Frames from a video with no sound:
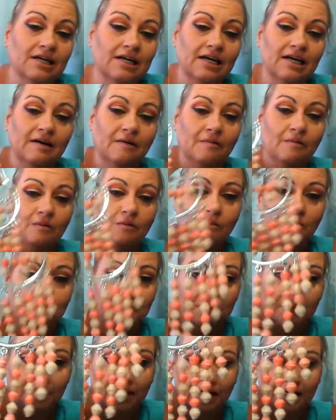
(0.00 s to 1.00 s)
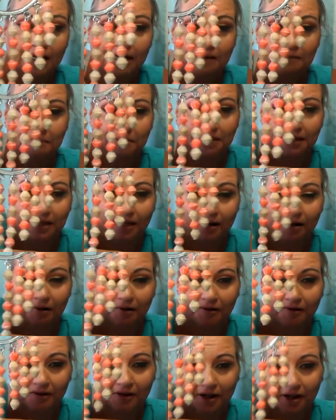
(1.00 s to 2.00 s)
it won't again be the color
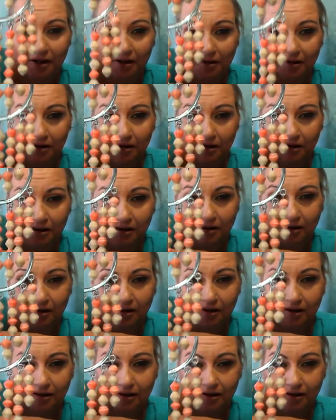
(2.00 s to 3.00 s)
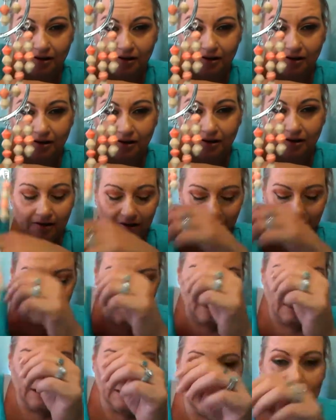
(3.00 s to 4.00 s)
of the year. These
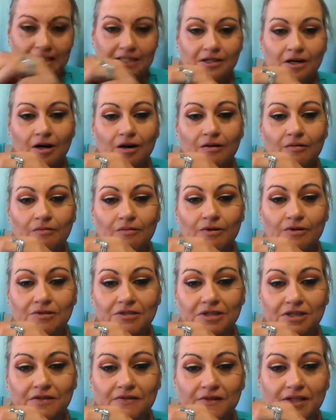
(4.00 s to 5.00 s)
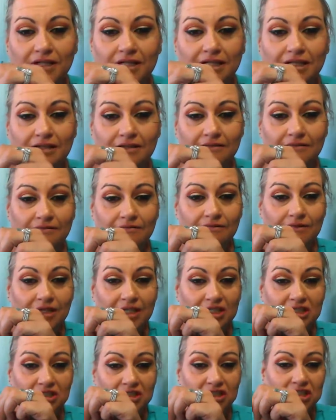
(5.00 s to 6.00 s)
aren't real silver, these are just
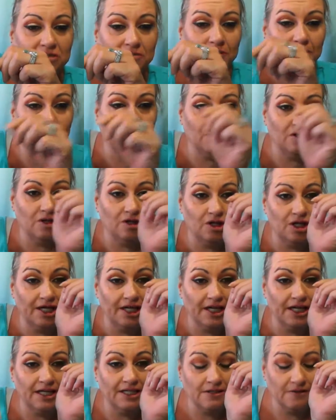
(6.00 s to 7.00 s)
metal looking like silver.